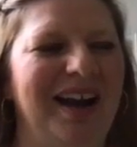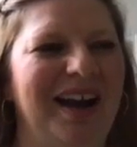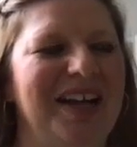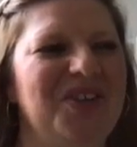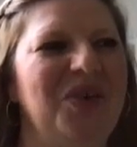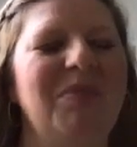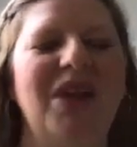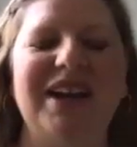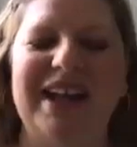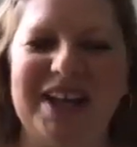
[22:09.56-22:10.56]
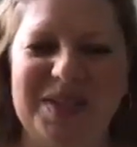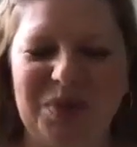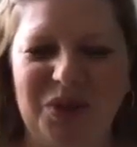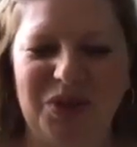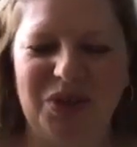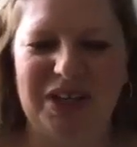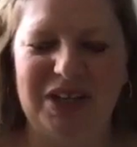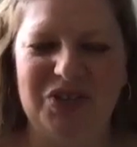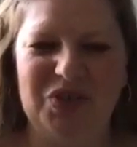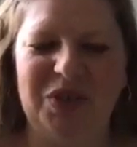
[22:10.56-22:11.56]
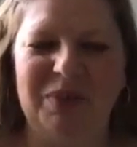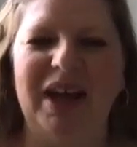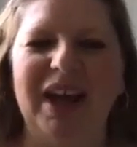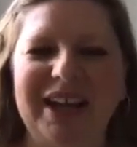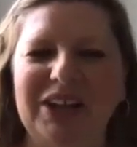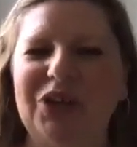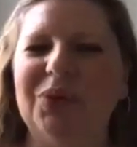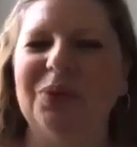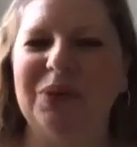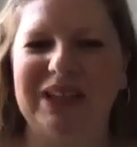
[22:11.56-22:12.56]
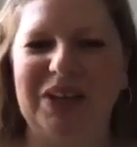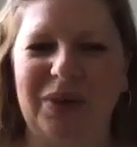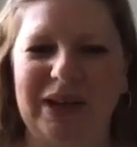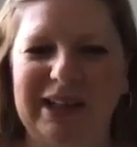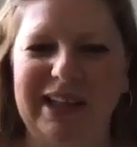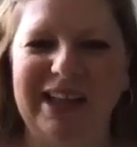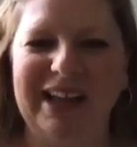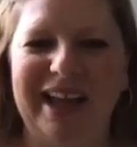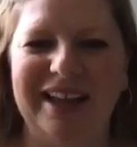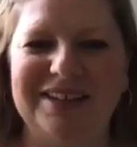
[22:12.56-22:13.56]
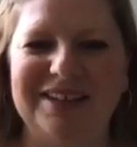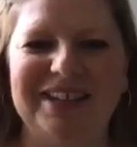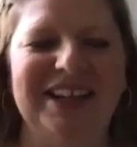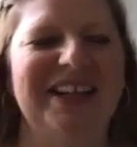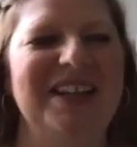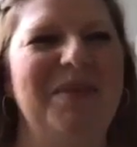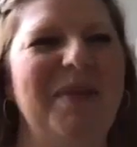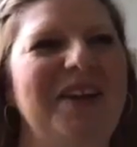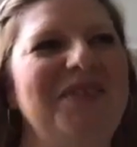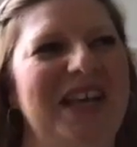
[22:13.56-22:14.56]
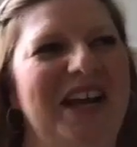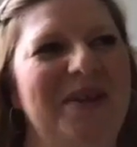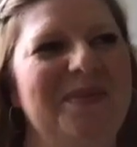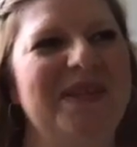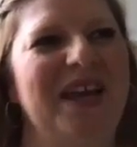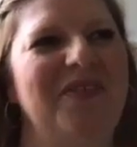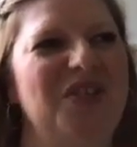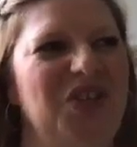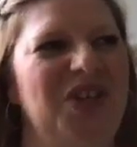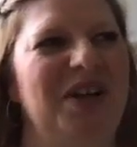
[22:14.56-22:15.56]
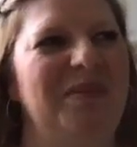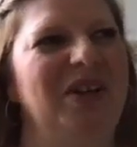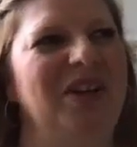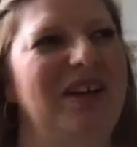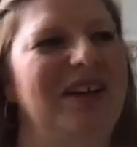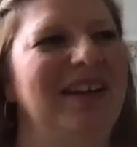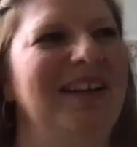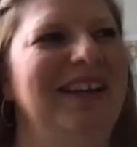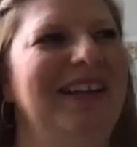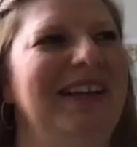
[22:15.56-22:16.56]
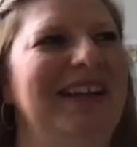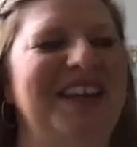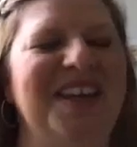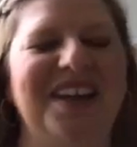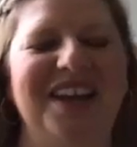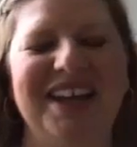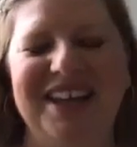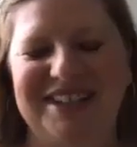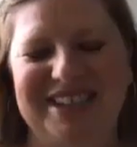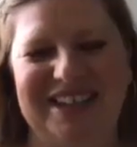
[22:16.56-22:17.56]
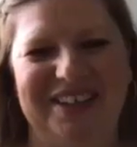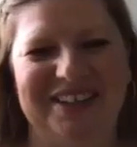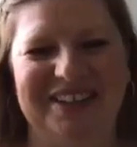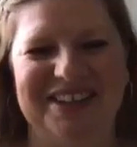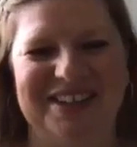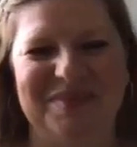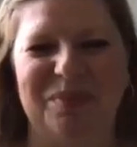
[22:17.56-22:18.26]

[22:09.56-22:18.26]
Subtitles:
I'm not an expert in your industry, but I can learn really quickly. And the amount of times I've stood up and gone, like, I can't tell this